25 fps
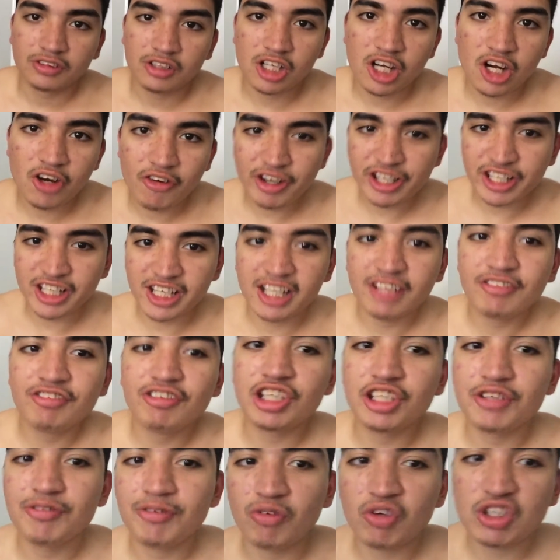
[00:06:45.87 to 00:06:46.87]
Alright guys,
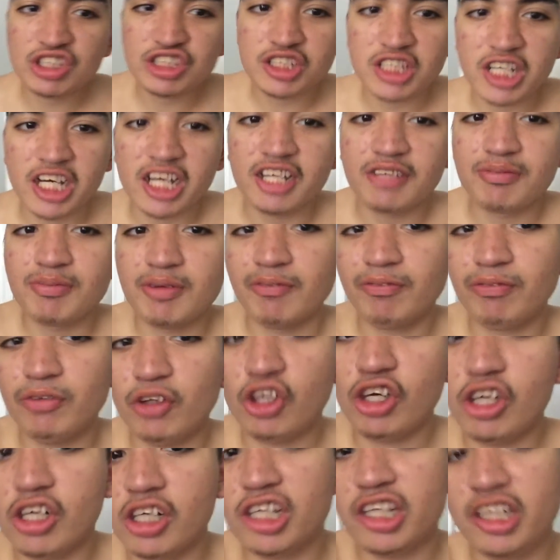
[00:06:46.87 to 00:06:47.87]
thank you for watching guys, my
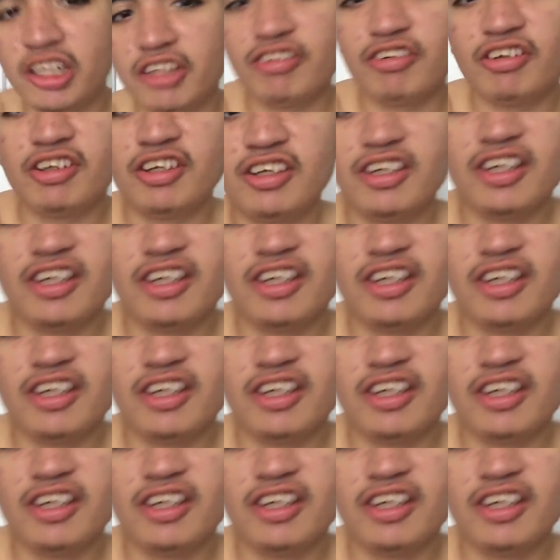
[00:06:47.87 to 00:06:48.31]
vlogs.